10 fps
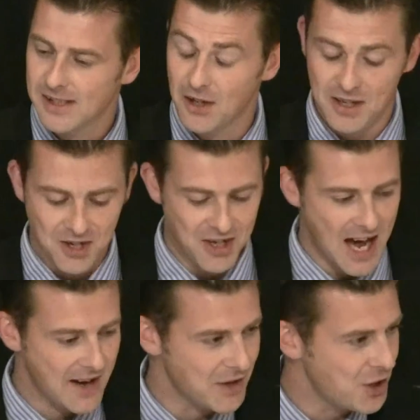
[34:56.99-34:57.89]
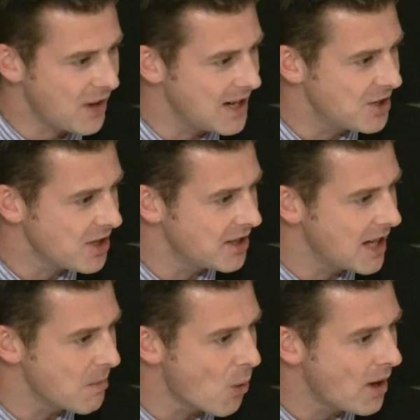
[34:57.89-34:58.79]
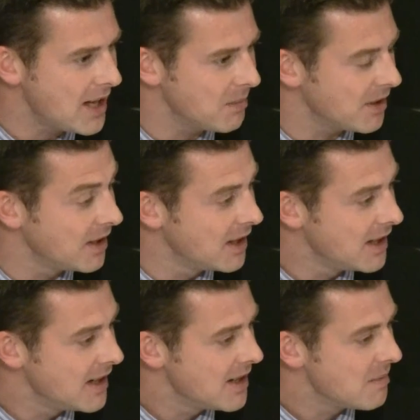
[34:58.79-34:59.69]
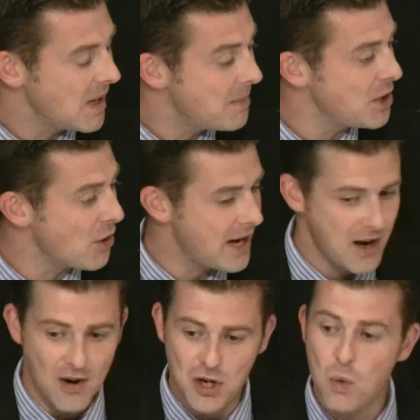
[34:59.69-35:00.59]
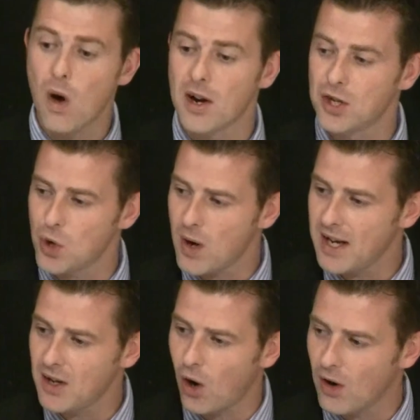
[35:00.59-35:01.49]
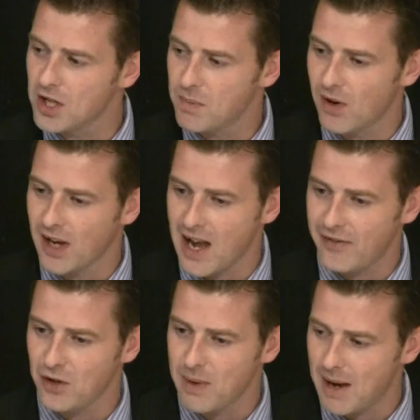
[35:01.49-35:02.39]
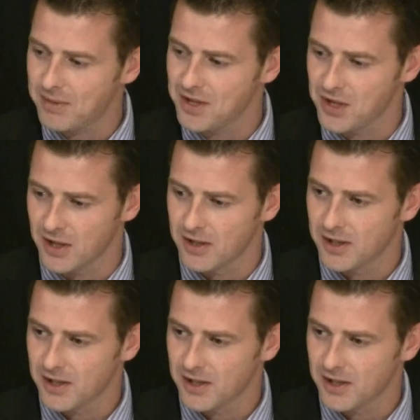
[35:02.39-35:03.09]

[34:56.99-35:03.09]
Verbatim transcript: You know, this is kind of a strange Sunday morning, but maybe you're here and you want to join Orangeburg Avenue Baptist Church.